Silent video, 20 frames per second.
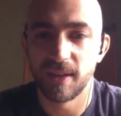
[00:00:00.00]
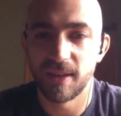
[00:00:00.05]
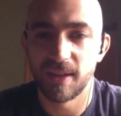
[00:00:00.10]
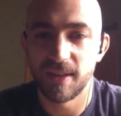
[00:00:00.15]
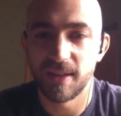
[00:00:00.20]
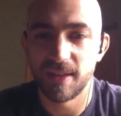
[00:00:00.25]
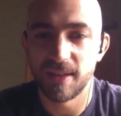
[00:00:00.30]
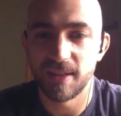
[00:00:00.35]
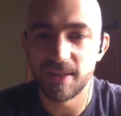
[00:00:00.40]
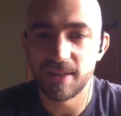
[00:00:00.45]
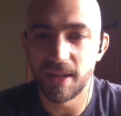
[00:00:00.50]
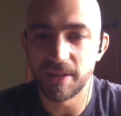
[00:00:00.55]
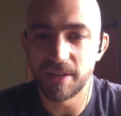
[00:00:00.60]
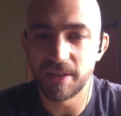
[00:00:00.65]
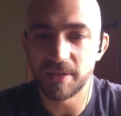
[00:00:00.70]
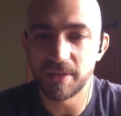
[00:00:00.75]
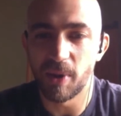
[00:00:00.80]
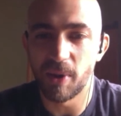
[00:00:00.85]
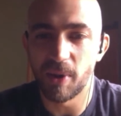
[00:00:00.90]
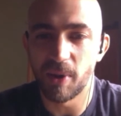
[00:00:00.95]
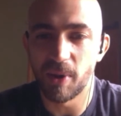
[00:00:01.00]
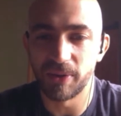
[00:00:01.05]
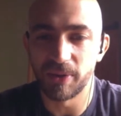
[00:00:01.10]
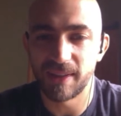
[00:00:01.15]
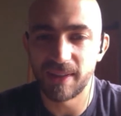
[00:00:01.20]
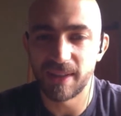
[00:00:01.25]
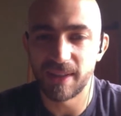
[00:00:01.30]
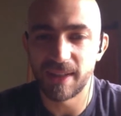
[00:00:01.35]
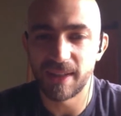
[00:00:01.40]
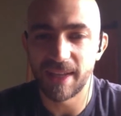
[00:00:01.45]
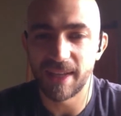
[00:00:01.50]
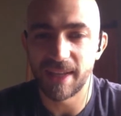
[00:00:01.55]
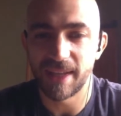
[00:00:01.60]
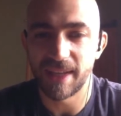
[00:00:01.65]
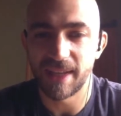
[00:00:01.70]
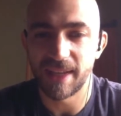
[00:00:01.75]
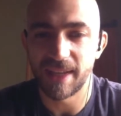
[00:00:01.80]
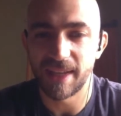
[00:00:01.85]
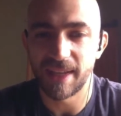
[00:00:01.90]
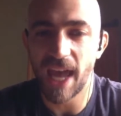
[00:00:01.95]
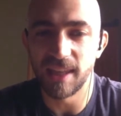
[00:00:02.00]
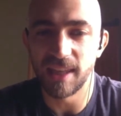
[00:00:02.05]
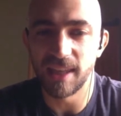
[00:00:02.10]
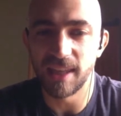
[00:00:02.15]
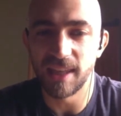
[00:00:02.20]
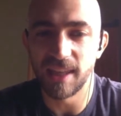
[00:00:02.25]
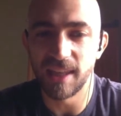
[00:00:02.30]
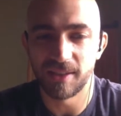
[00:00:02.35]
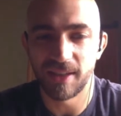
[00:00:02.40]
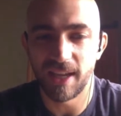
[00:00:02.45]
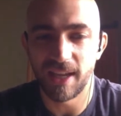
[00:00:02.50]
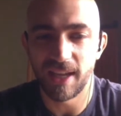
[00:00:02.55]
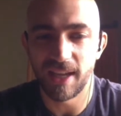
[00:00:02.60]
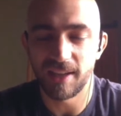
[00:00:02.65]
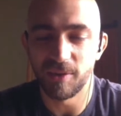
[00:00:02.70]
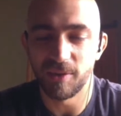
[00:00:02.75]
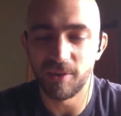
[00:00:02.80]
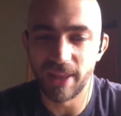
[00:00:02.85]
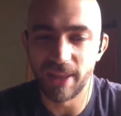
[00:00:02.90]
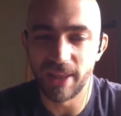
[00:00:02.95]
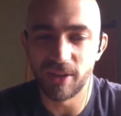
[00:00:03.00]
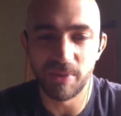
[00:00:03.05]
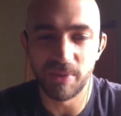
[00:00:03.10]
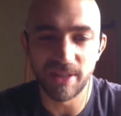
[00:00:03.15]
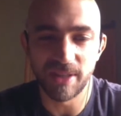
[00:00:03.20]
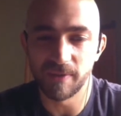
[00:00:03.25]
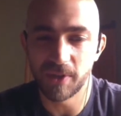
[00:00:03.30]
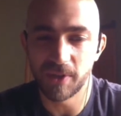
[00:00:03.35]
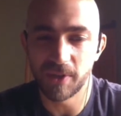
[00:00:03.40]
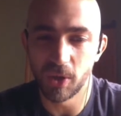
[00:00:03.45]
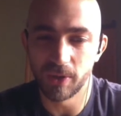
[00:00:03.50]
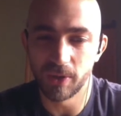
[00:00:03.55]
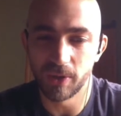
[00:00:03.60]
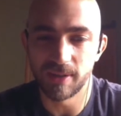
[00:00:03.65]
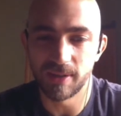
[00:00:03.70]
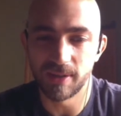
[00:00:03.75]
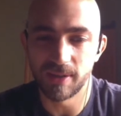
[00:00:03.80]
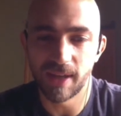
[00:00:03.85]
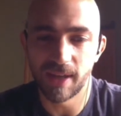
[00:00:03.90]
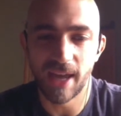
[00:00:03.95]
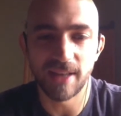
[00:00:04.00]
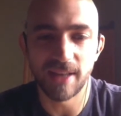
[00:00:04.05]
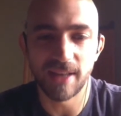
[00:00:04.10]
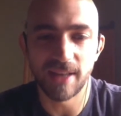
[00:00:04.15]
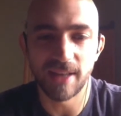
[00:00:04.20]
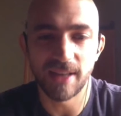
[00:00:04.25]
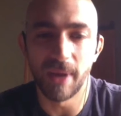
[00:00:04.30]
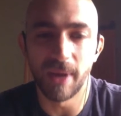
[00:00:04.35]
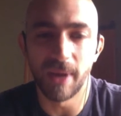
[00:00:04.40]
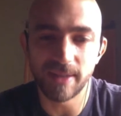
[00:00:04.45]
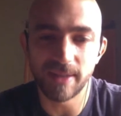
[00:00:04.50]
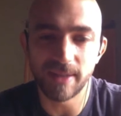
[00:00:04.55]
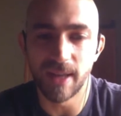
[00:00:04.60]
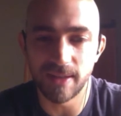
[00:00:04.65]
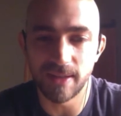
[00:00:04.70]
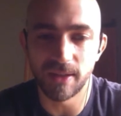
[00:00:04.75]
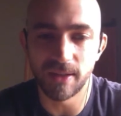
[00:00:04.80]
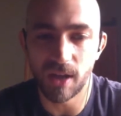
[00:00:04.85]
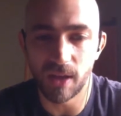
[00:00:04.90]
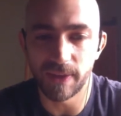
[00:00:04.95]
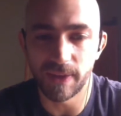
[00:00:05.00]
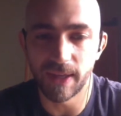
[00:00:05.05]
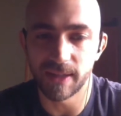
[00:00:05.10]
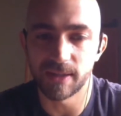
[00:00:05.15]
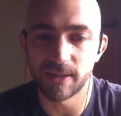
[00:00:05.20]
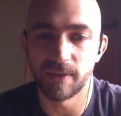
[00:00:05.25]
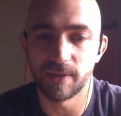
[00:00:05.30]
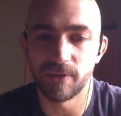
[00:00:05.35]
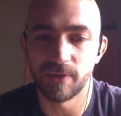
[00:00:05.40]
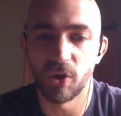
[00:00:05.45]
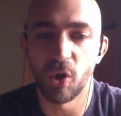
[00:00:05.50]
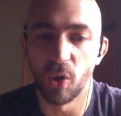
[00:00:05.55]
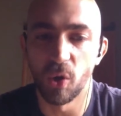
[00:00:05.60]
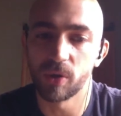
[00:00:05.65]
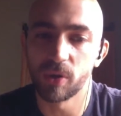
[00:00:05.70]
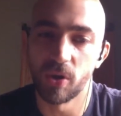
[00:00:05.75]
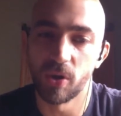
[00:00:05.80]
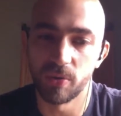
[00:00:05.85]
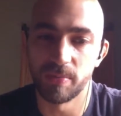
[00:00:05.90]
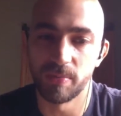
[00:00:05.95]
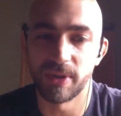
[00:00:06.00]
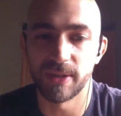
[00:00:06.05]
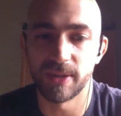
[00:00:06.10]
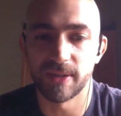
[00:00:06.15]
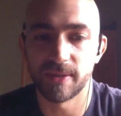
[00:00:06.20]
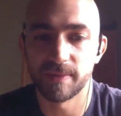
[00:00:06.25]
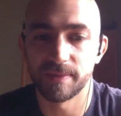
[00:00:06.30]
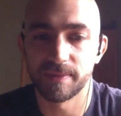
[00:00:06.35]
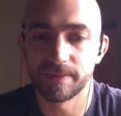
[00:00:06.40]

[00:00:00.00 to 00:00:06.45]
not just about adding random bits of code. It has to make sense in the context of the whole code base.